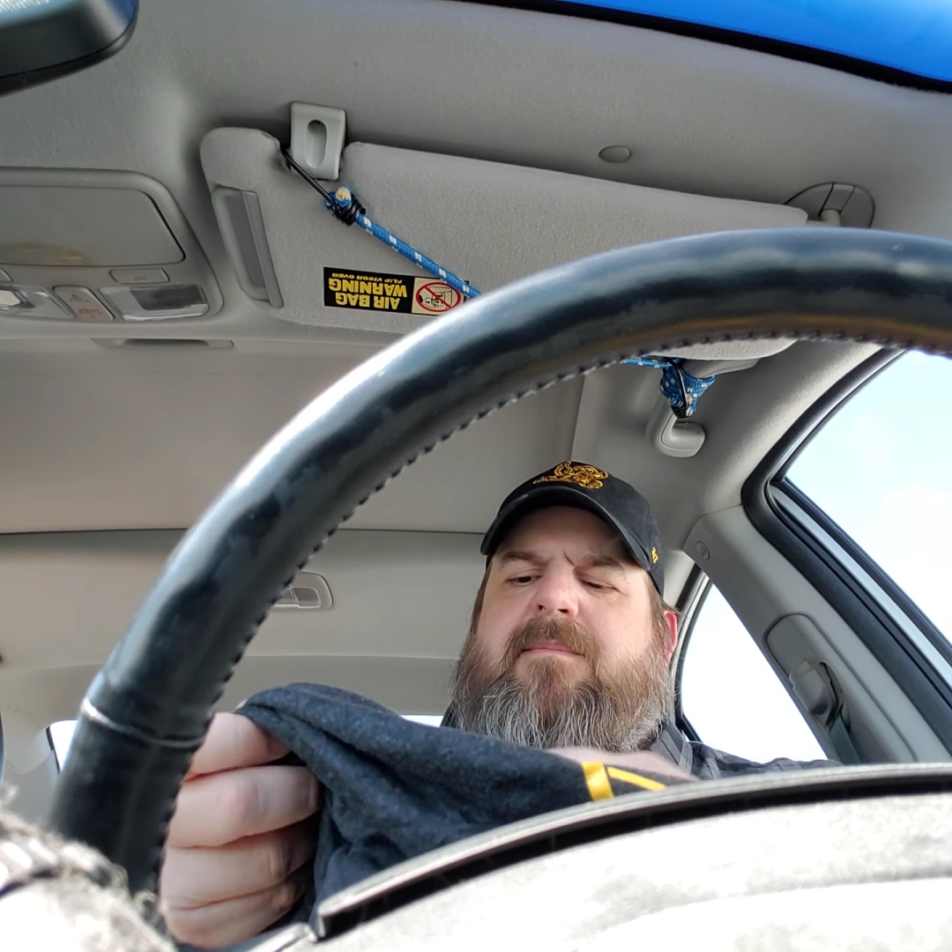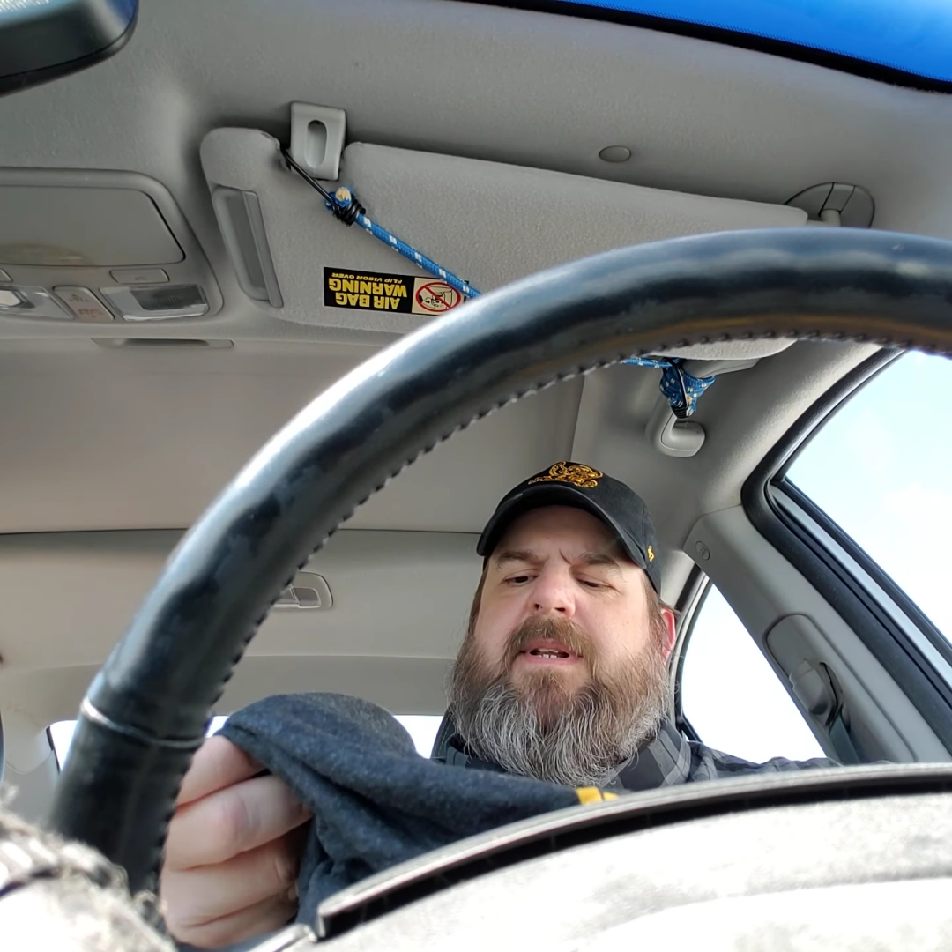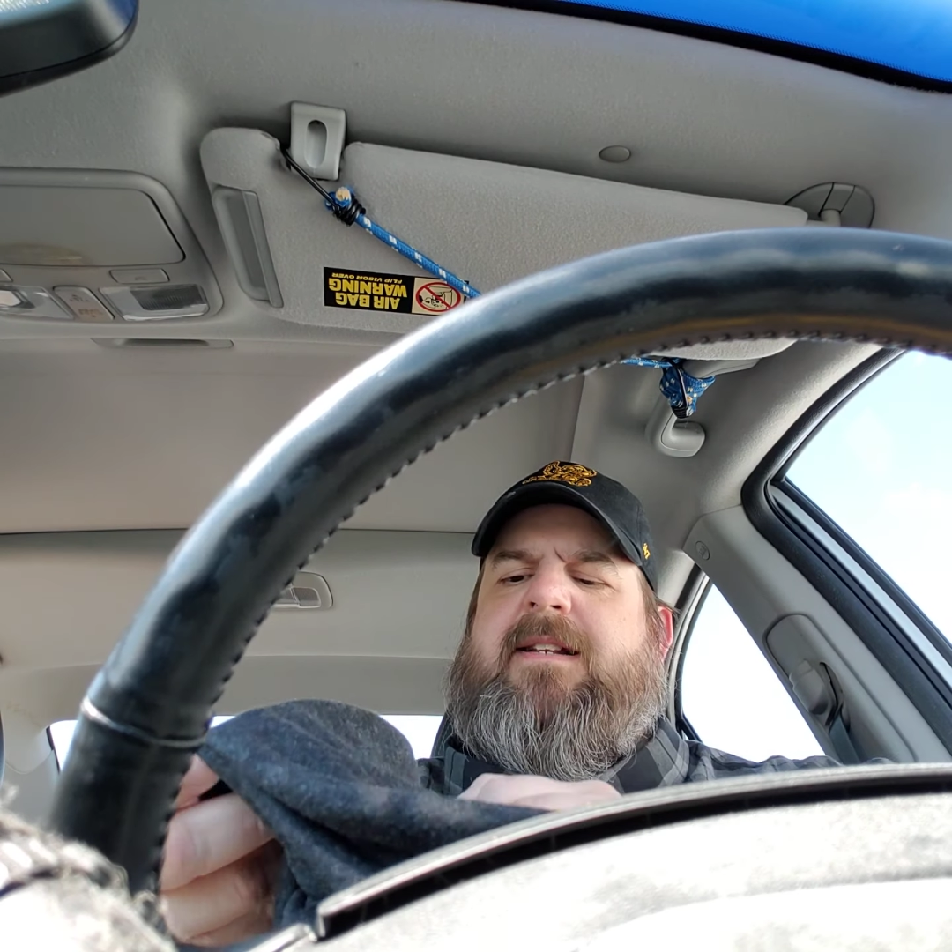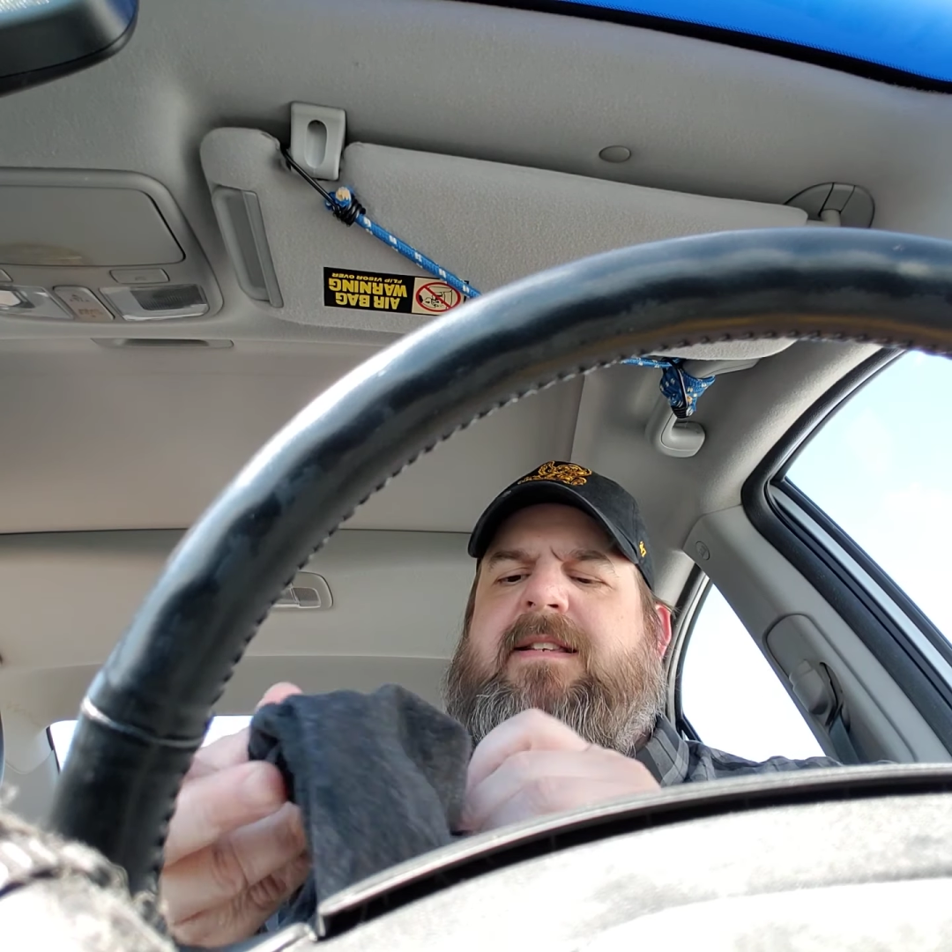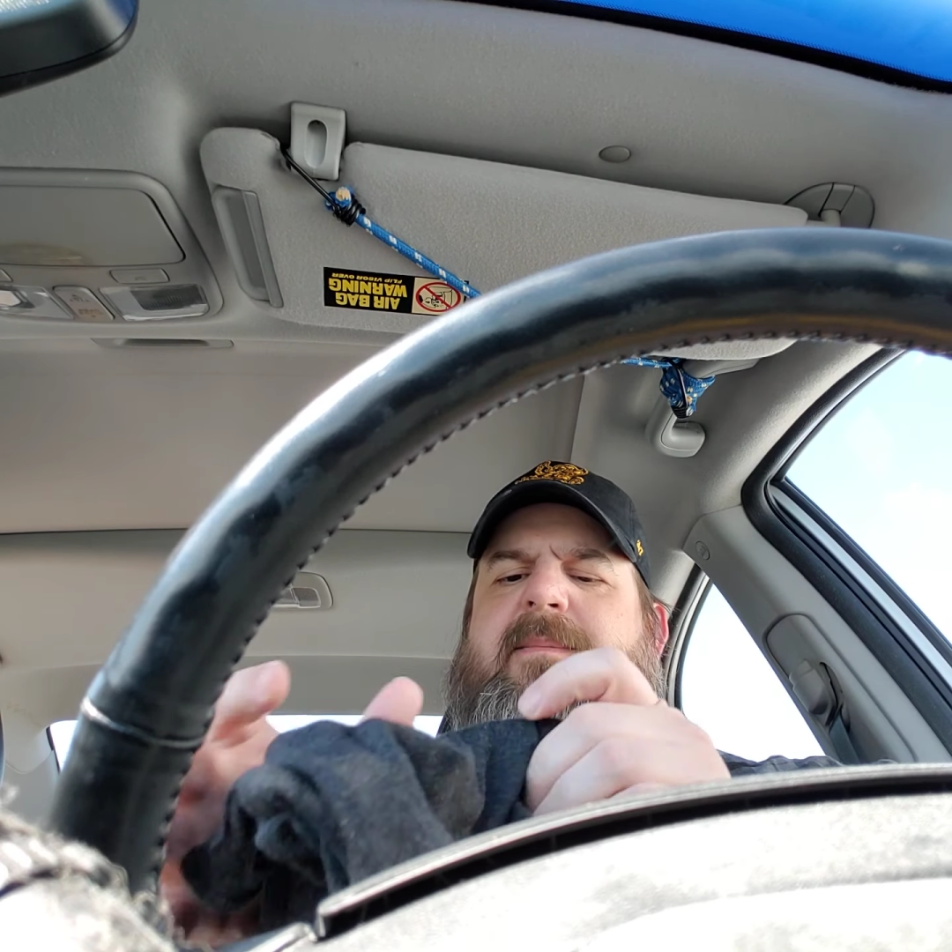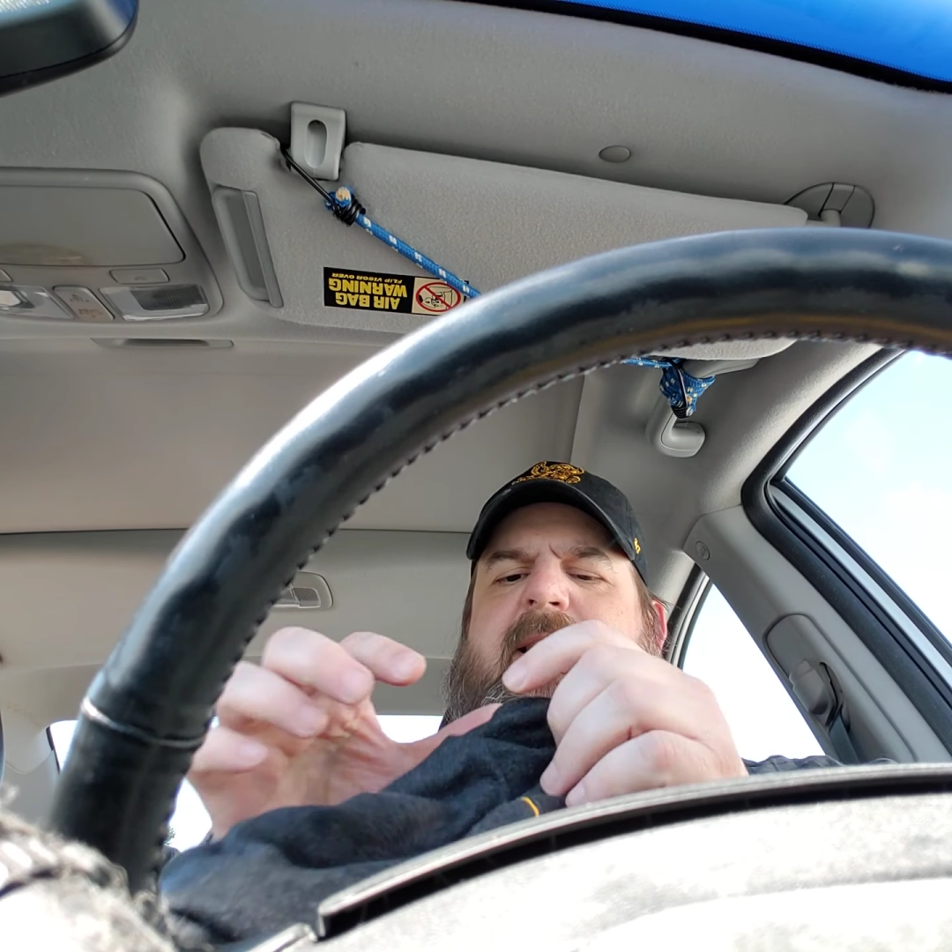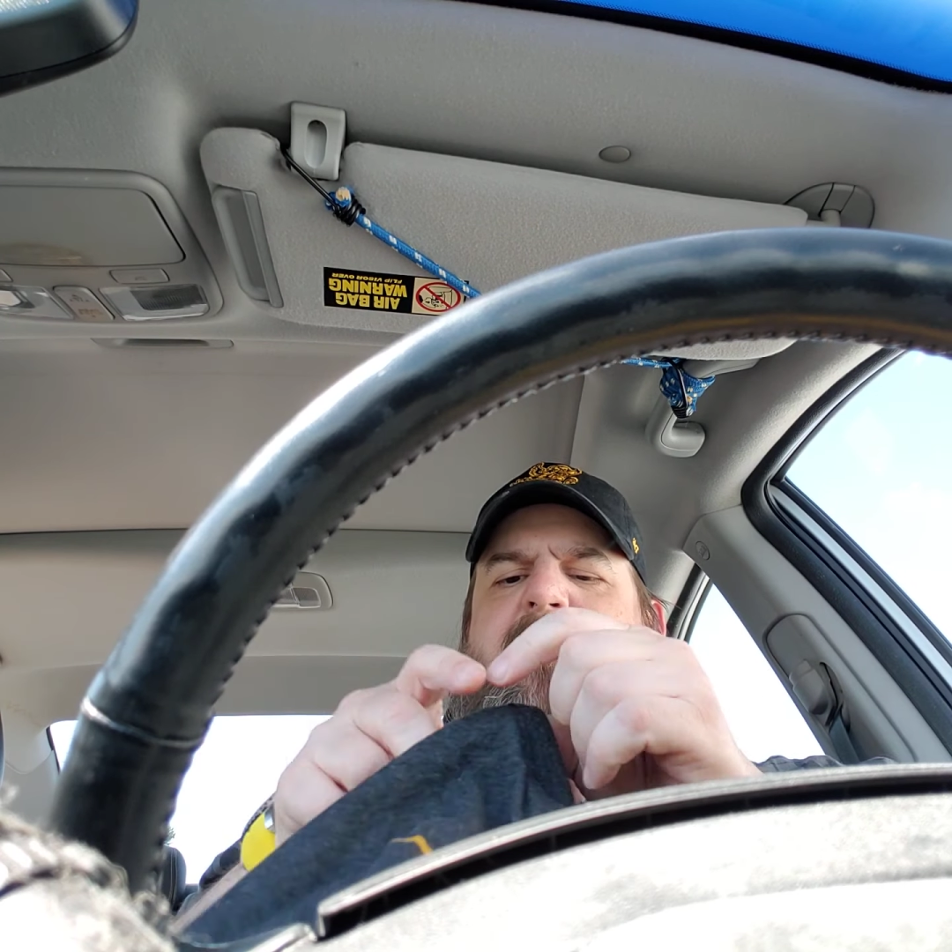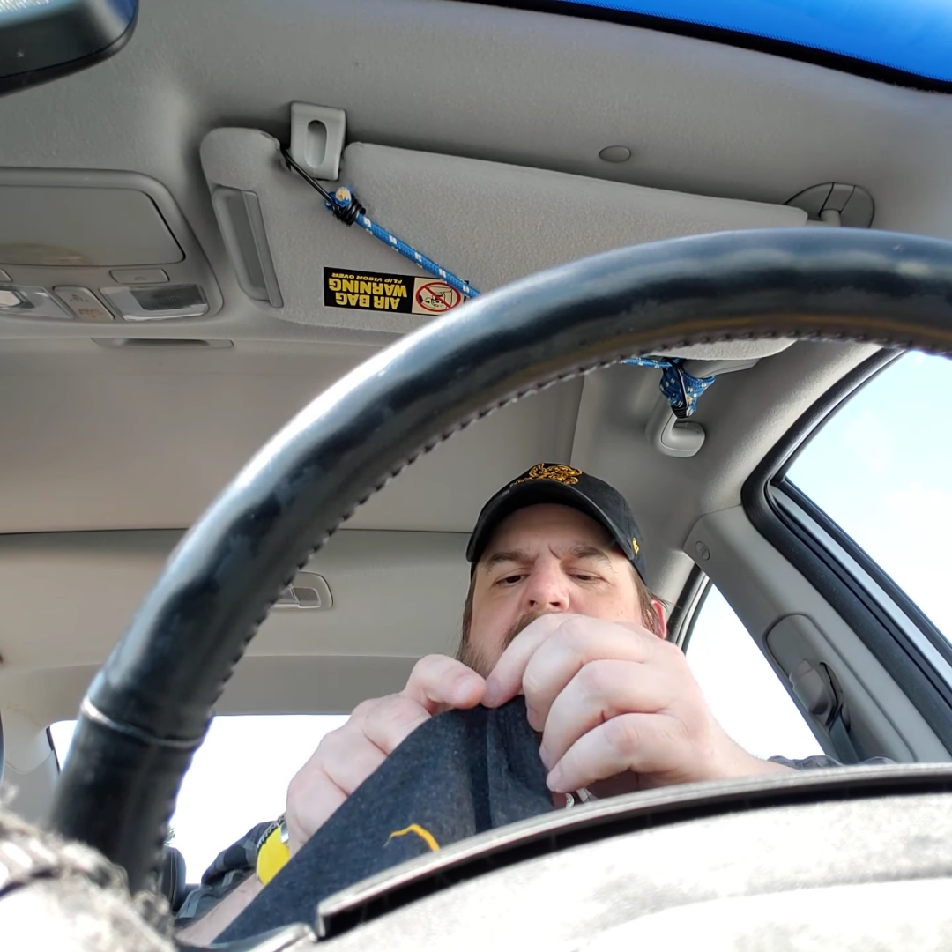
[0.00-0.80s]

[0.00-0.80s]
but it seems like it'd